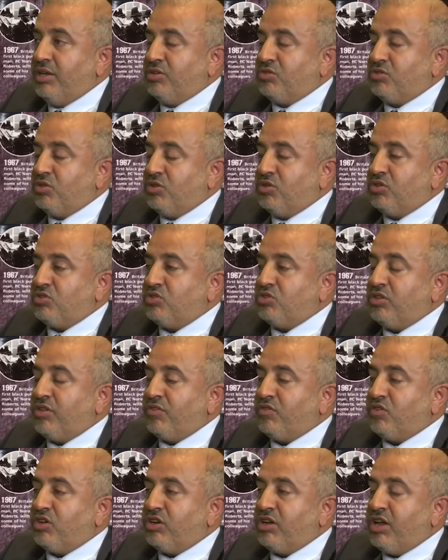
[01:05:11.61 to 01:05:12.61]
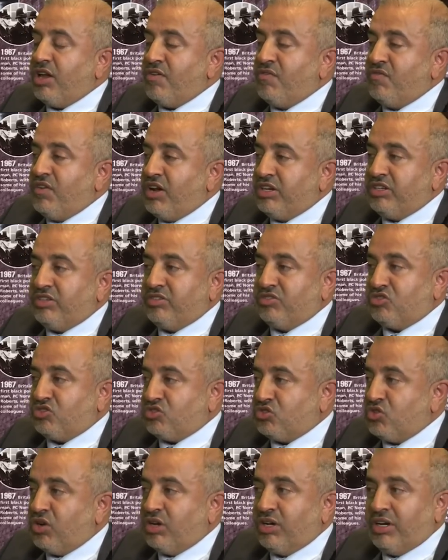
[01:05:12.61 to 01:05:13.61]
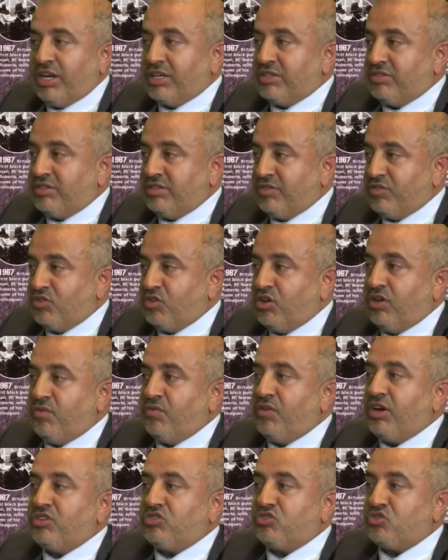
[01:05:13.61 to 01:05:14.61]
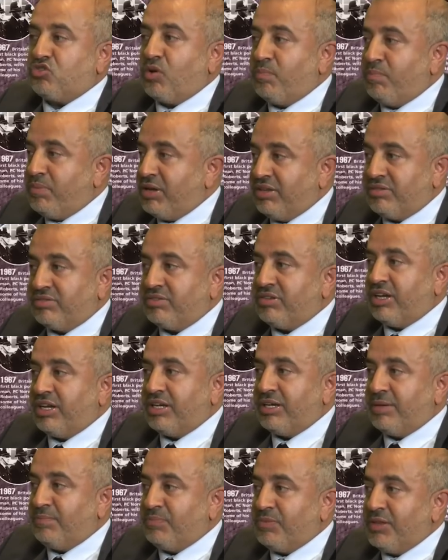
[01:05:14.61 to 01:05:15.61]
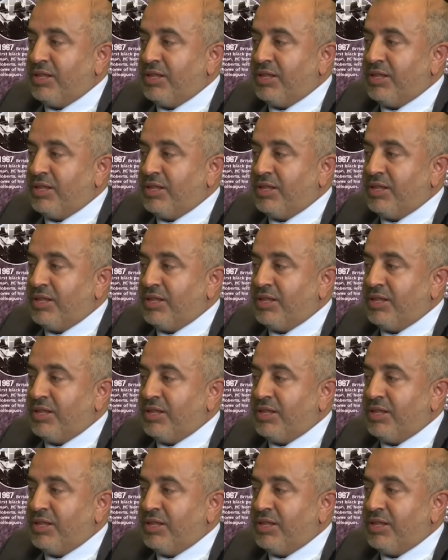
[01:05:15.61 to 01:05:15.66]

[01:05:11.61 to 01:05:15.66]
So they've got a very strong legacy, they've got a very strong baseline.